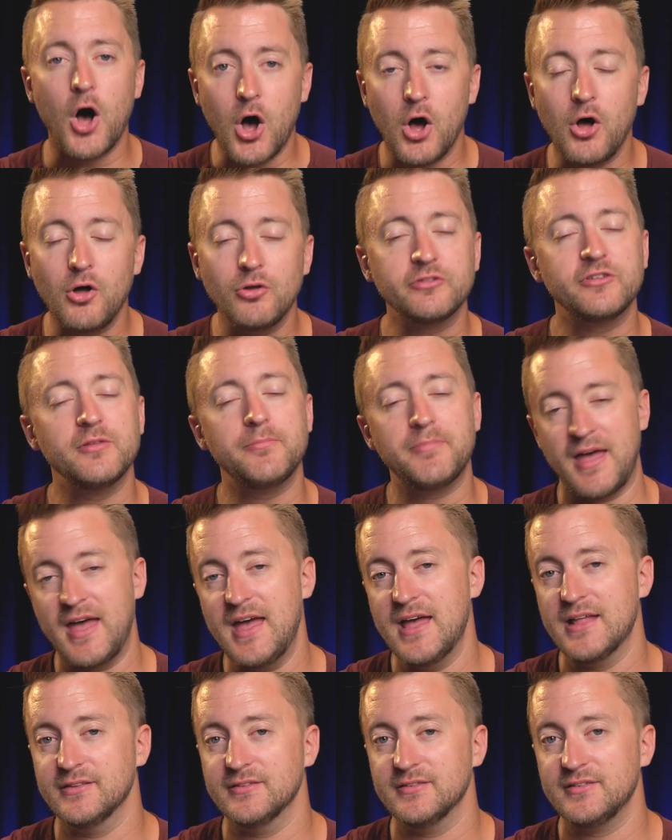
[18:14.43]
all
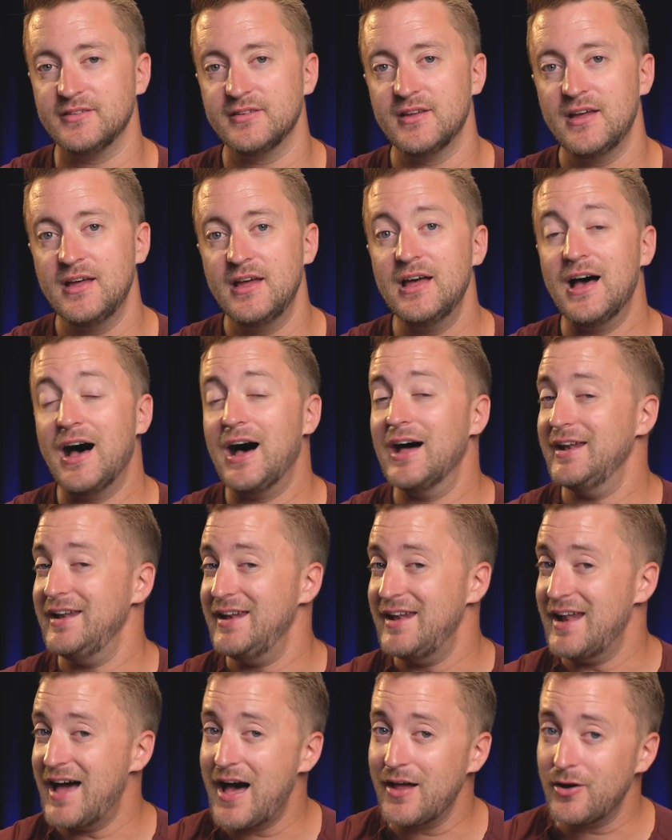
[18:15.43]
depends
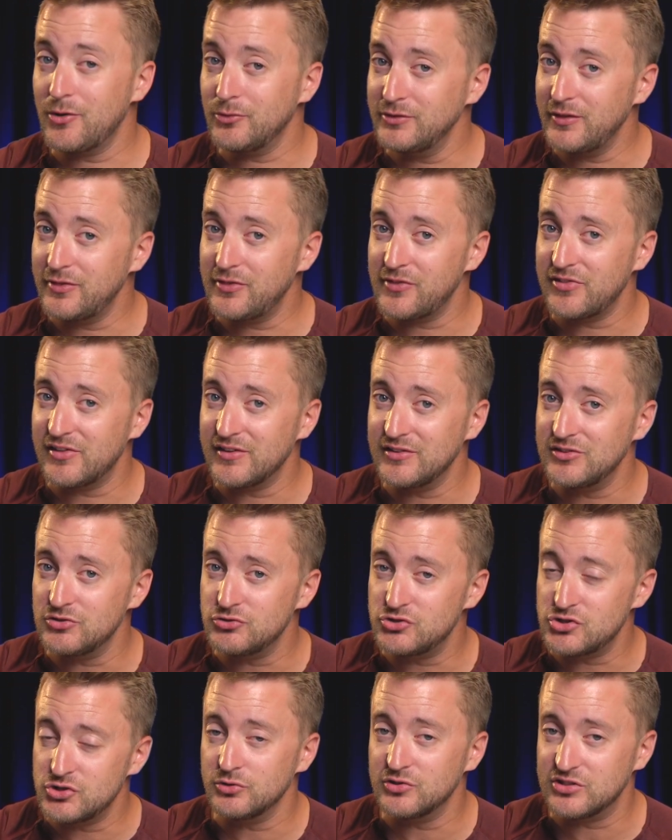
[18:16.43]
on not only the things you
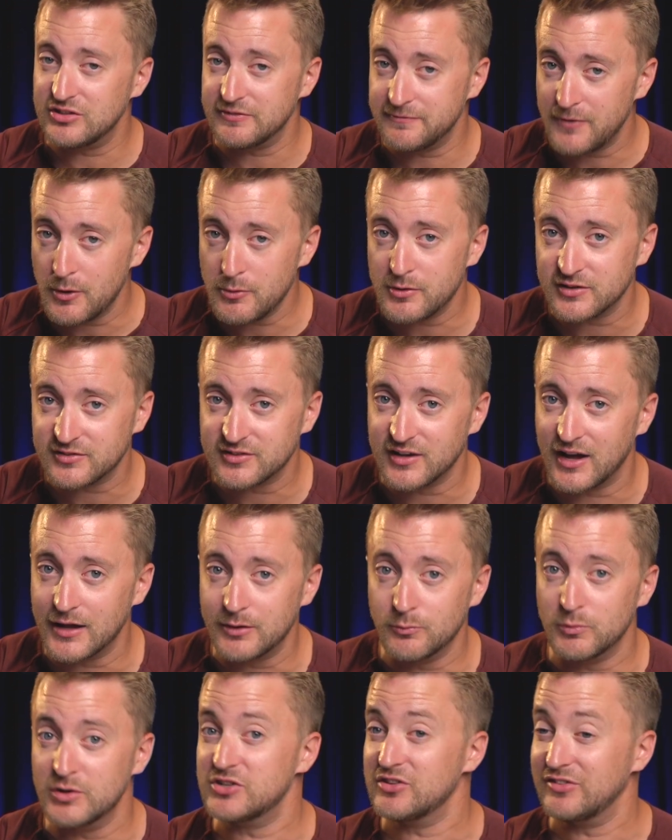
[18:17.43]
choose to focus
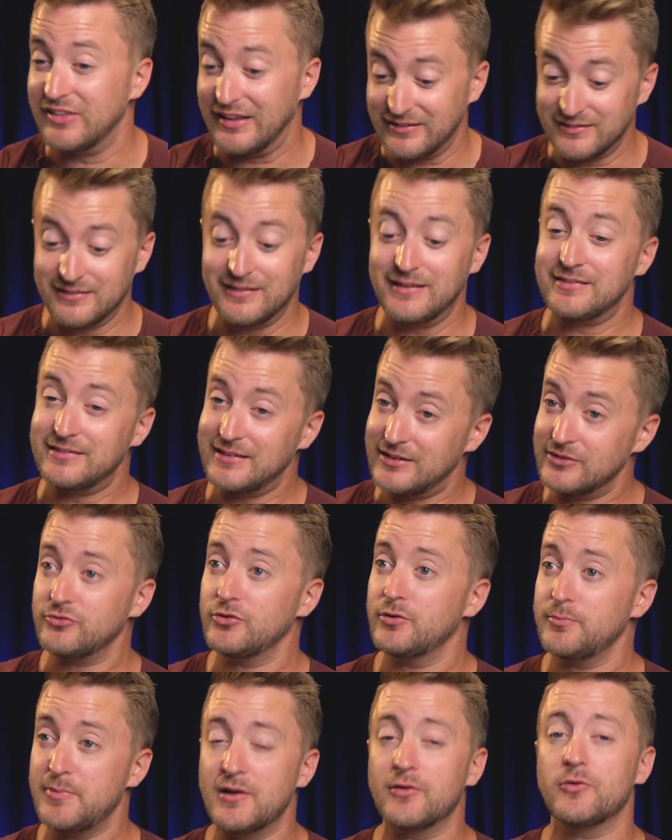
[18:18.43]
on, which things like the Intro
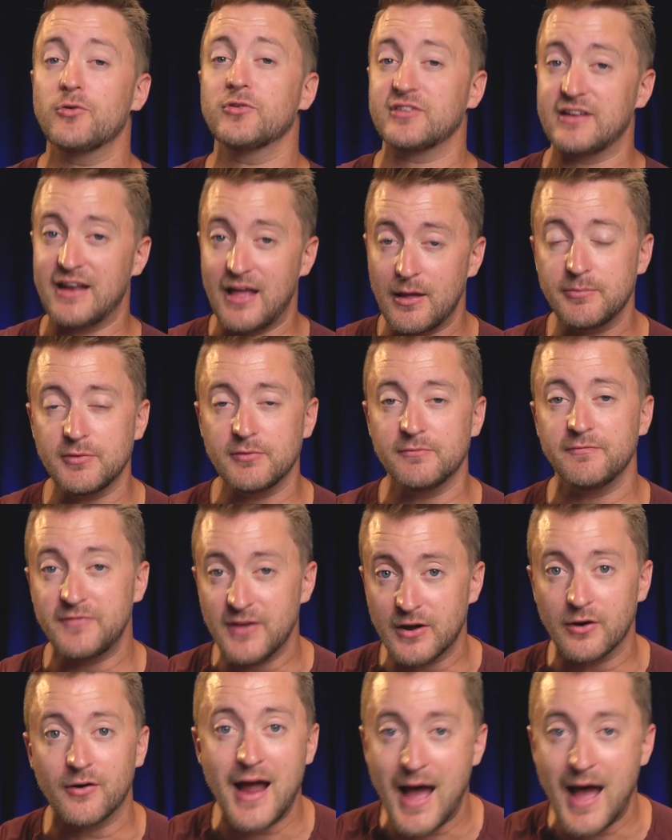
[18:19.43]
to Piano course can help you figure